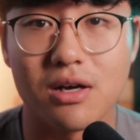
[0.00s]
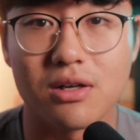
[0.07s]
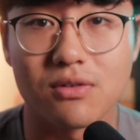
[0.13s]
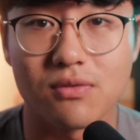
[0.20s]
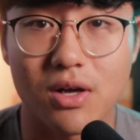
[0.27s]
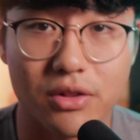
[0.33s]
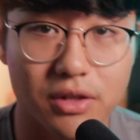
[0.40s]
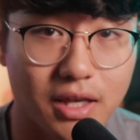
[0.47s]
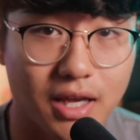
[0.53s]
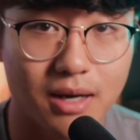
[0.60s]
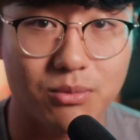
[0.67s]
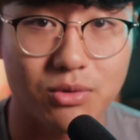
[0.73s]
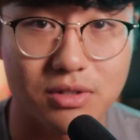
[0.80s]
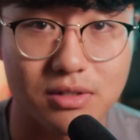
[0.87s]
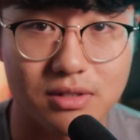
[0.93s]
Out of all the
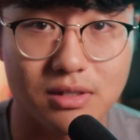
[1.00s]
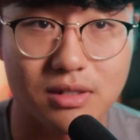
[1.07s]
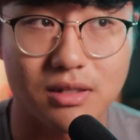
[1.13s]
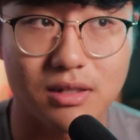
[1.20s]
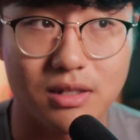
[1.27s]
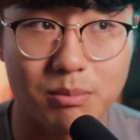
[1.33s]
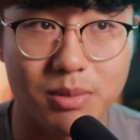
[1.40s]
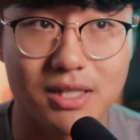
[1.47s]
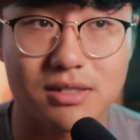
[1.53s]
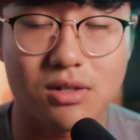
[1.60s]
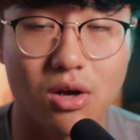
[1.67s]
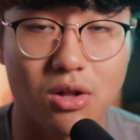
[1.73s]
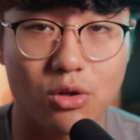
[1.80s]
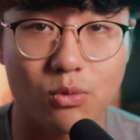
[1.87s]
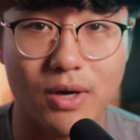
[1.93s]
cameras, the best
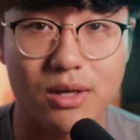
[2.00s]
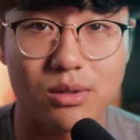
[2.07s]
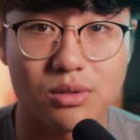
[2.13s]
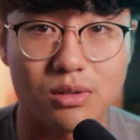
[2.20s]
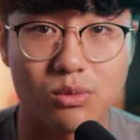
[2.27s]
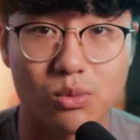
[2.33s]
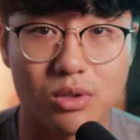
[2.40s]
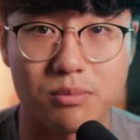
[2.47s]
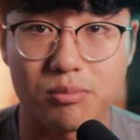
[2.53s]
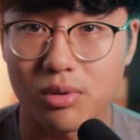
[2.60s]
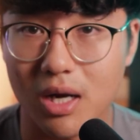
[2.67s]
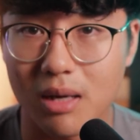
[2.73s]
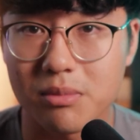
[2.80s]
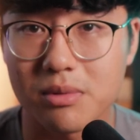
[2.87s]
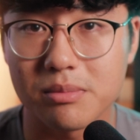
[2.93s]
all-arounder would
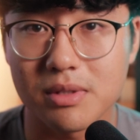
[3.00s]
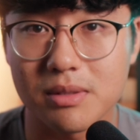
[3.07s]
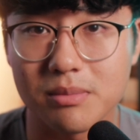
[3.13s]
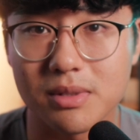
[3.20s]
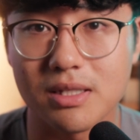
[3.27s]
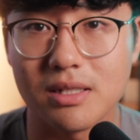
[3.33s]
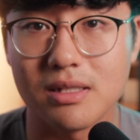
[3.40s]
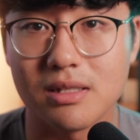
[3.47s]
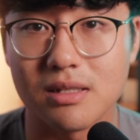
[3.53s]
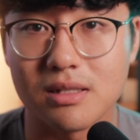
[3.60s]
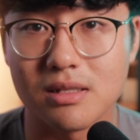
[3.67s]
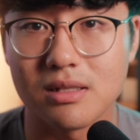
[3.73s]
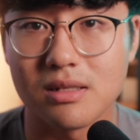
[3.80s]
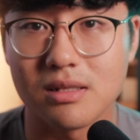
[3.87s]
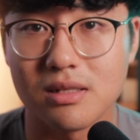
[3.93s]
probably be
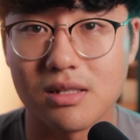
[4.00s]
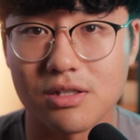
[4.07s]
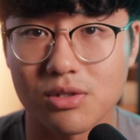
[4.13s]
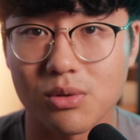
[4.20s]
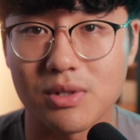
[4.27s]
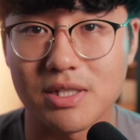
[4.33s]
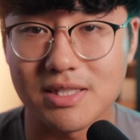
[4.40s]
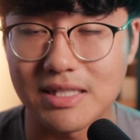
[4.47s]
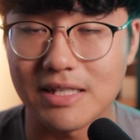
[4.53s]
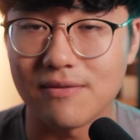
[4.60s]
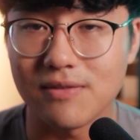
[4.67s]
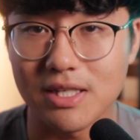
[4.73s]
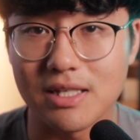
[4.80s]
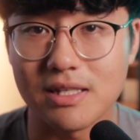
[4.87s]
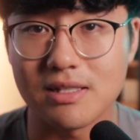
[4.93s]
the Sony
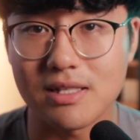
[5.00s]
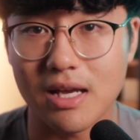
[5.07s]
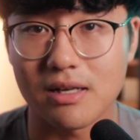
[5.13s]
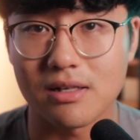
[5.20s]
ZV-E10.